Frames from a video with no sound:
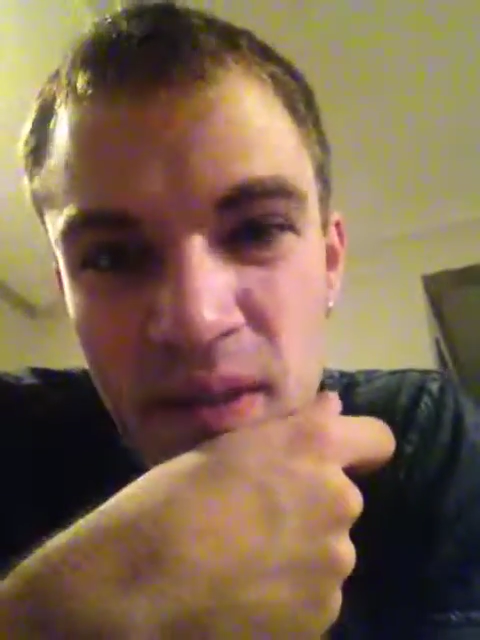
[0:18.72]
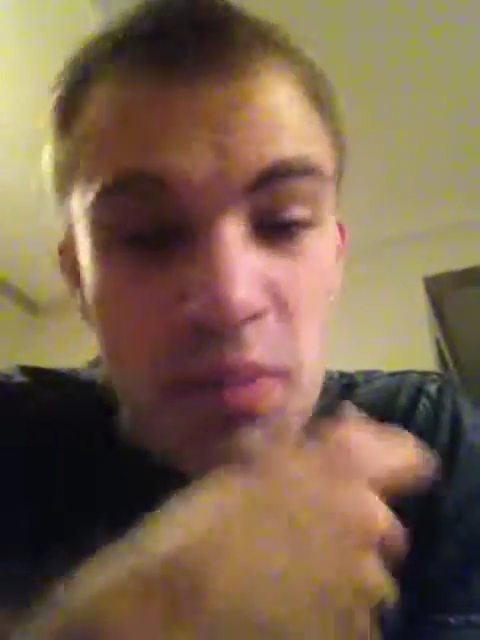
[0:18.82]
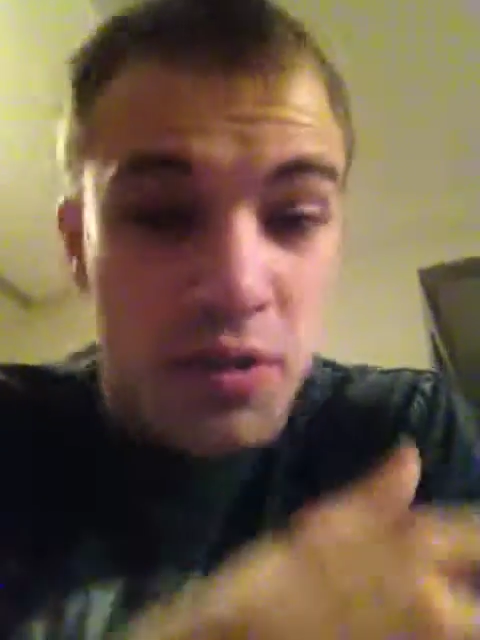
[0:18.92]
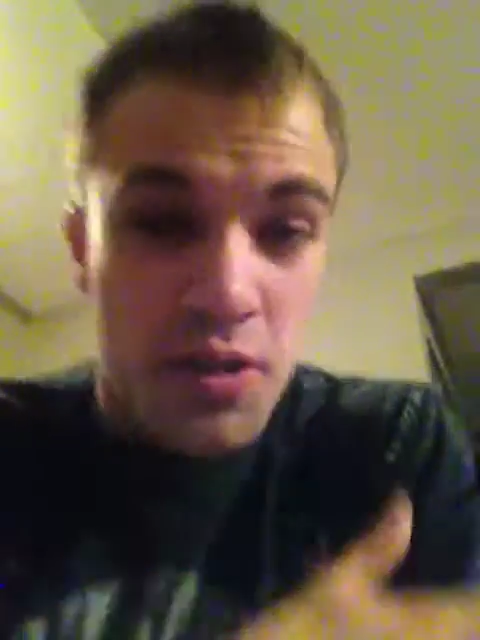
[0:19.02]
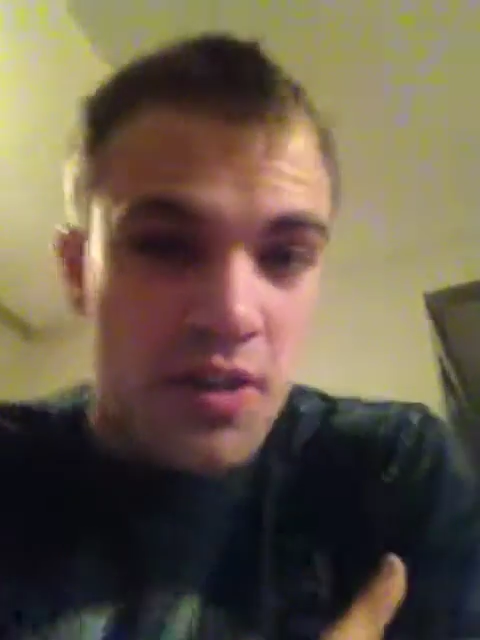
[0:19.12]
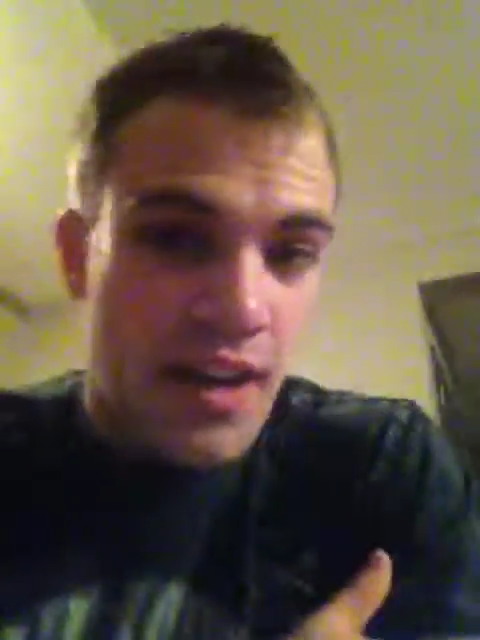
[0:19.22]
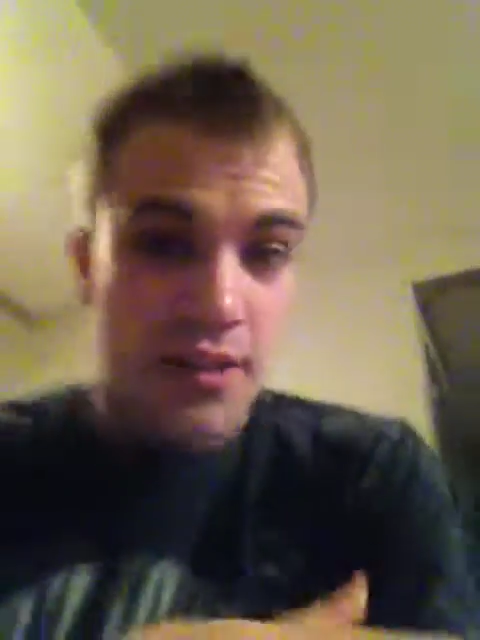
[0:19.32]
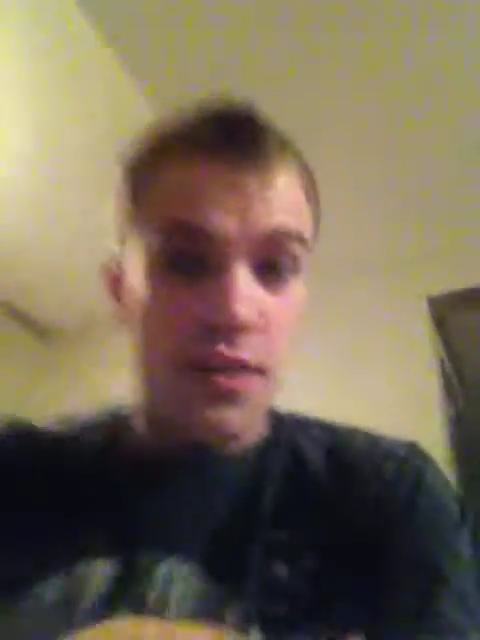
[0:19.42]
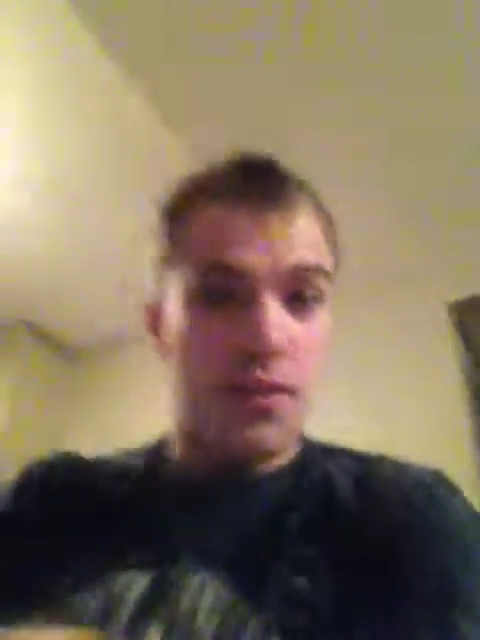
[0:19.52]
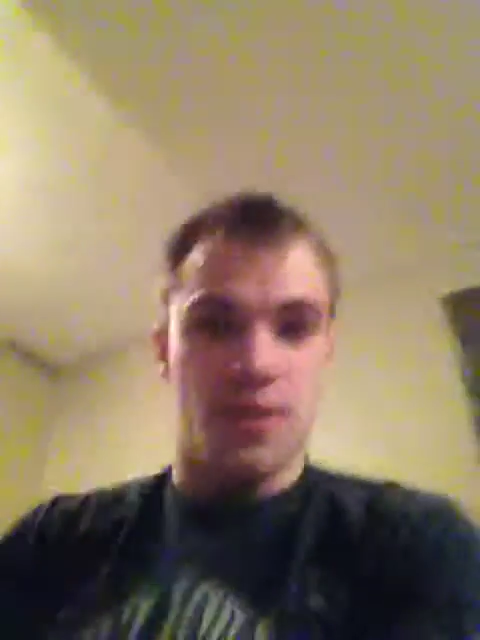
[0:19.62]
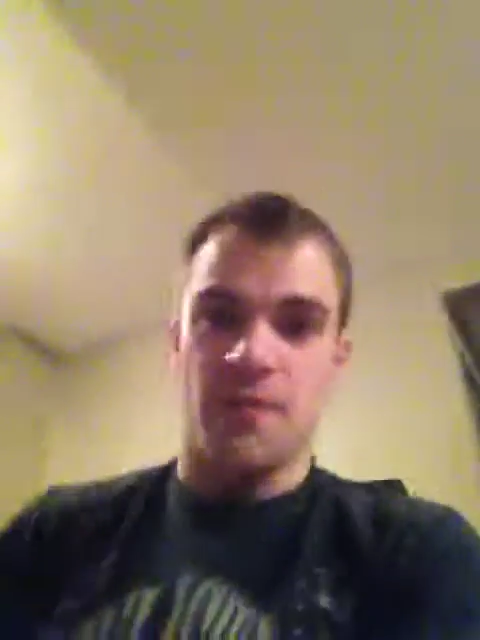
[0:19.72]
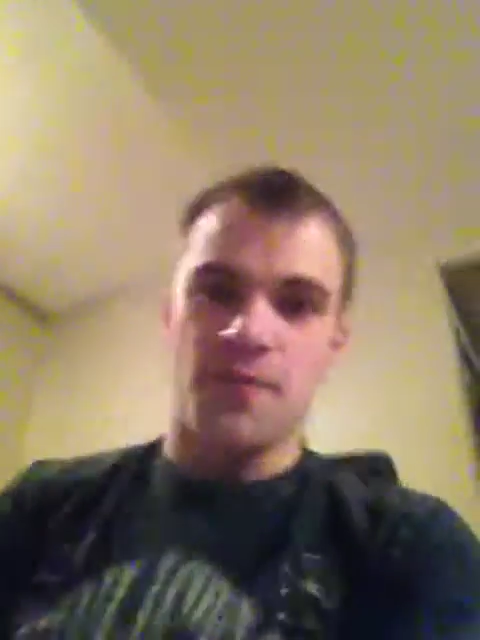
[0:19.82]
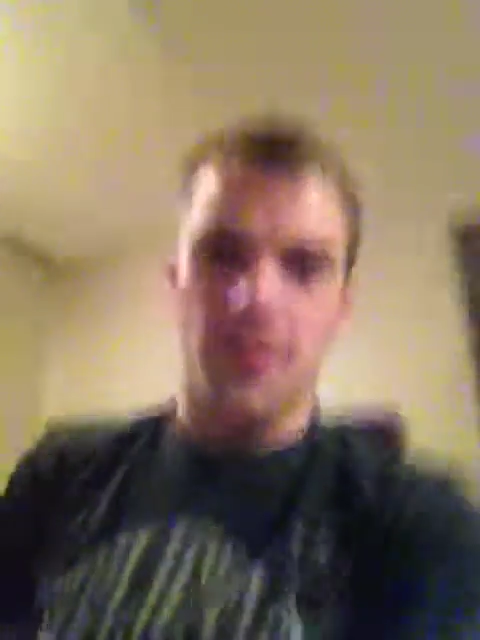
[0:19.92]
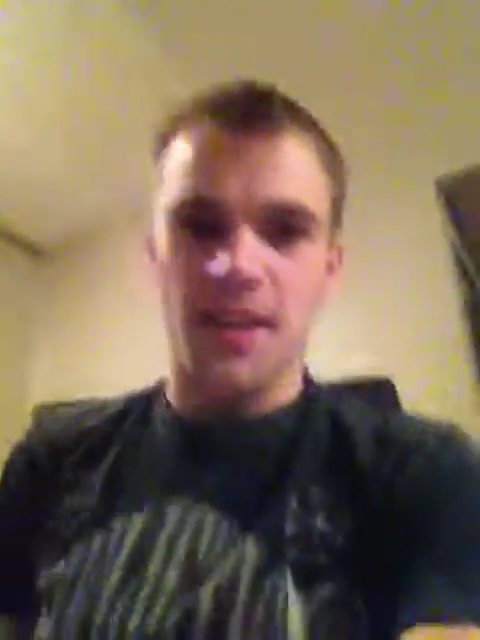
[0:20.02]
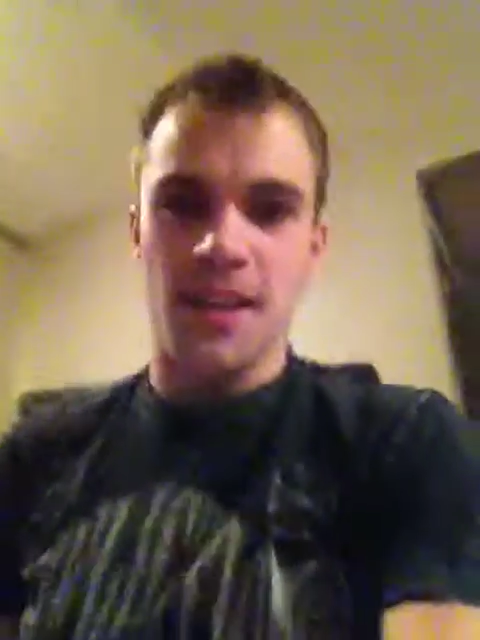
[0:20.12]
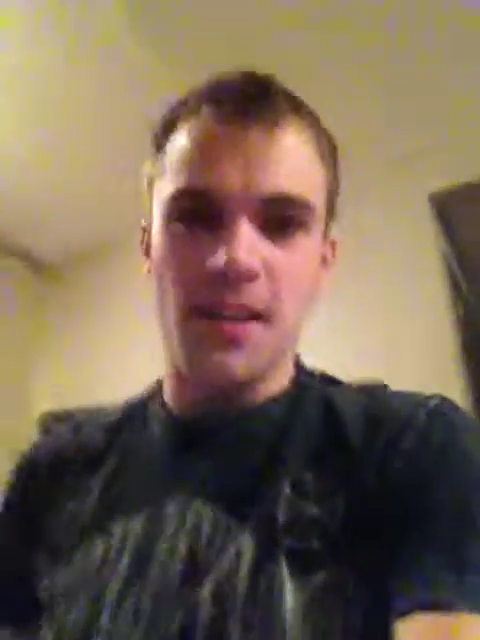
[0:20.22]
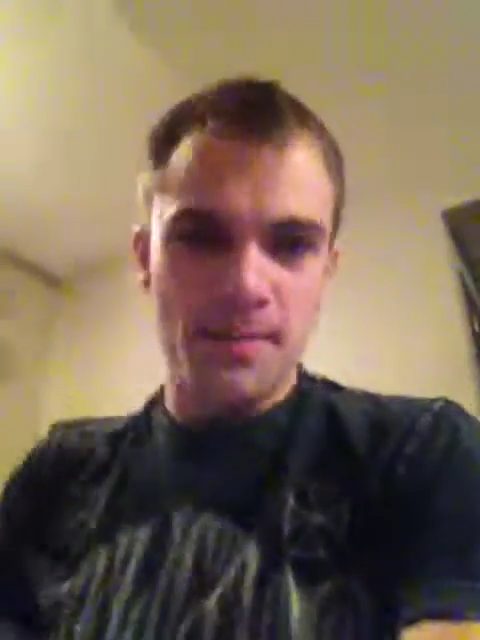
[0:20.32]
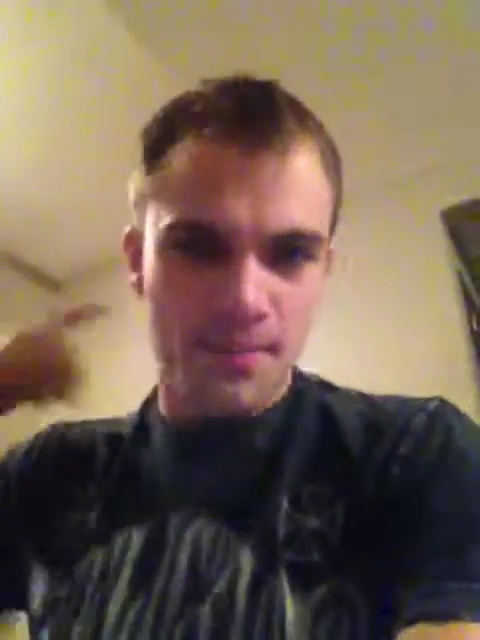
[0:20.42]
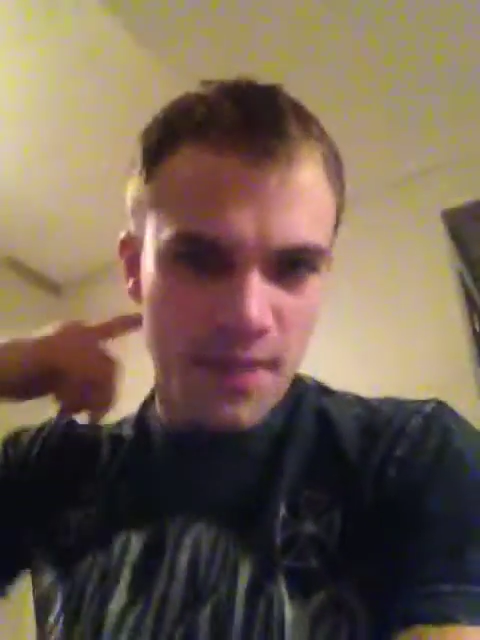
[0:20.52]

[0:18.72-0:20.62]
It was good, I thought it was funny.